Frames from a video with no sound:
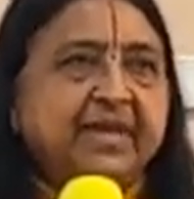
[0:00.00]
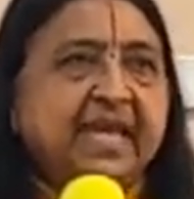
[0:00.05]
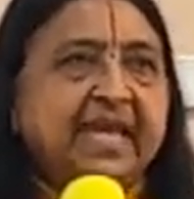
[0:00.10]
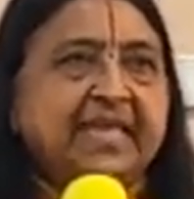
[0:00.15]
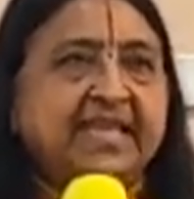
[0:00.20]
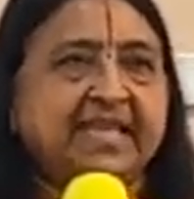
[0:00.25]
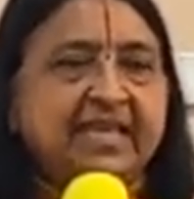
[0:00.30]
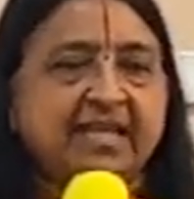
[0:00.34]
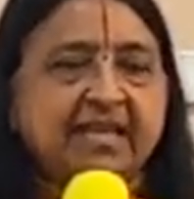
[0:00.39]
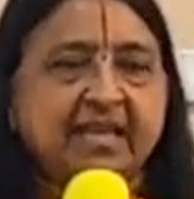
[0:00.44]

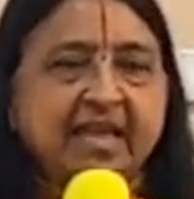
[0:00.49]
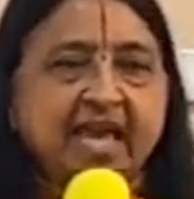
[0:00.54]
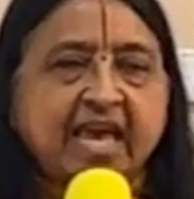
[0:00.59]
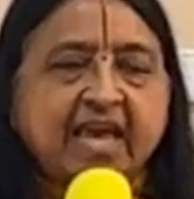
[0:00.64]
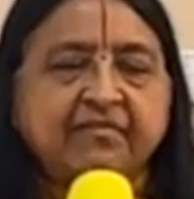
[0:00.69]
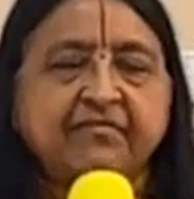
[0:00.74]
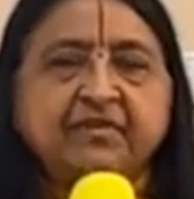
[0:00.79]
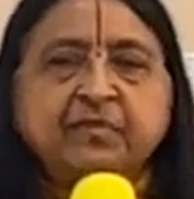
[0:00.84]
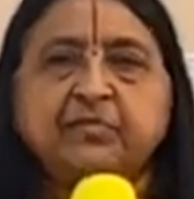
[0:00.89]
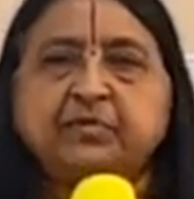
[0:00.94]
and then
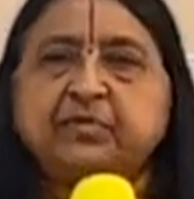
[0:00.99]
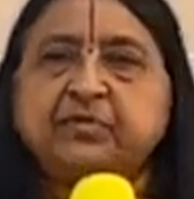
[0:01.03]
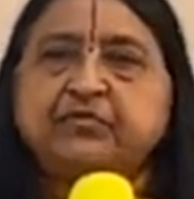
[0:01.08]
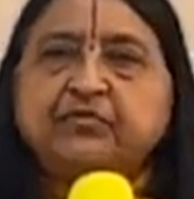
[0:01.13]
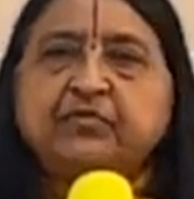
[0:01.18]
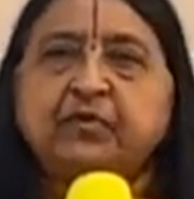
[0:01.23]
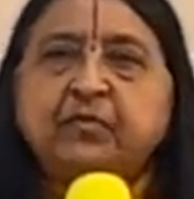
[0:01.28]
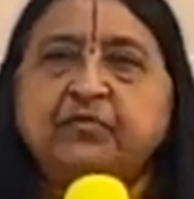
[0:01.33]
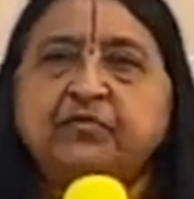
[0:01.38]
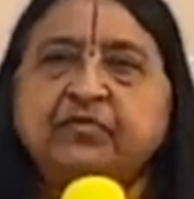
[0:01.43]
have him
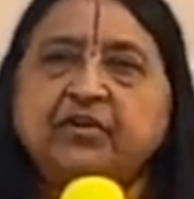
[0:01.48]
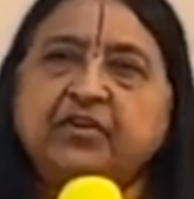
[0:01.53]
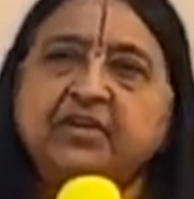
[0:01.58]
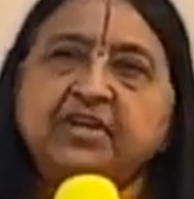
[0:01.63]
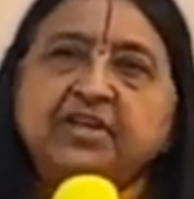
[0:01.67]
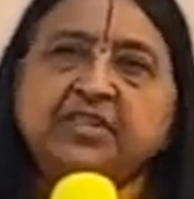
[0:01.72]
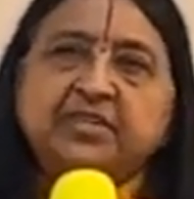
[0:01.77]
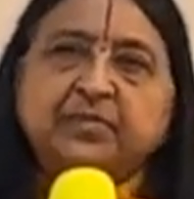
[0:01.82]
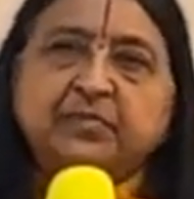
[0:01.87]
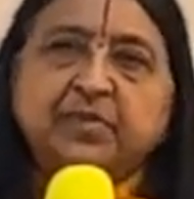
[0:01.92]
perform
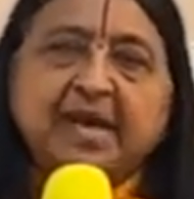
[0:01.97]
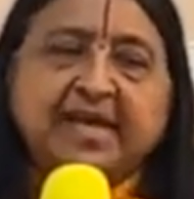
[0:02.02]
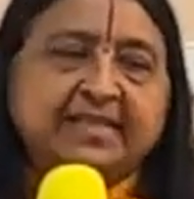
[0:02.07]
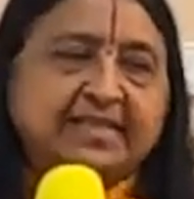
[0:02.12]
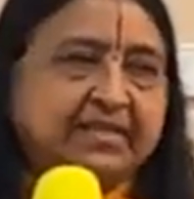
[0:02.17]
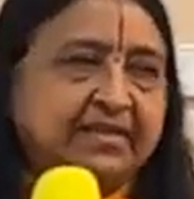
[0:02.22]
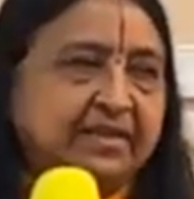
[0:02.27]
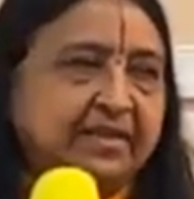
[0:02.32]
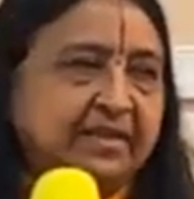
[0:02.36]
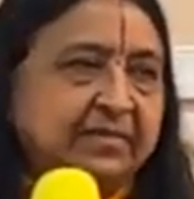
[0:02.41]
various
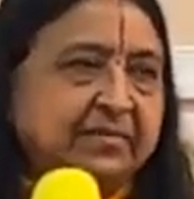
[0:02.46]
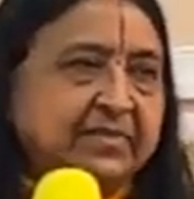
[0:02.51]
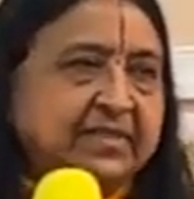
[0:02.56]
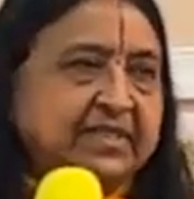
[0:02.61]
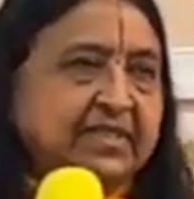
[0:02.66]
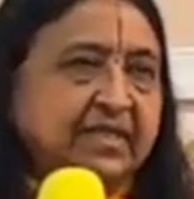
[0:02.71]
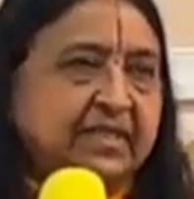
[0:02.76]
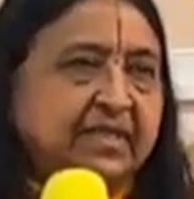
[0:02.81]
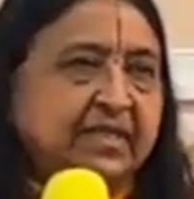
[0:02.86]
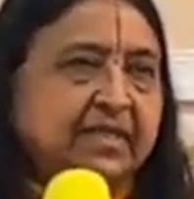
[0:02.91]

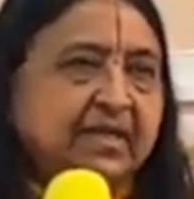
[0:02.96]
pastimes.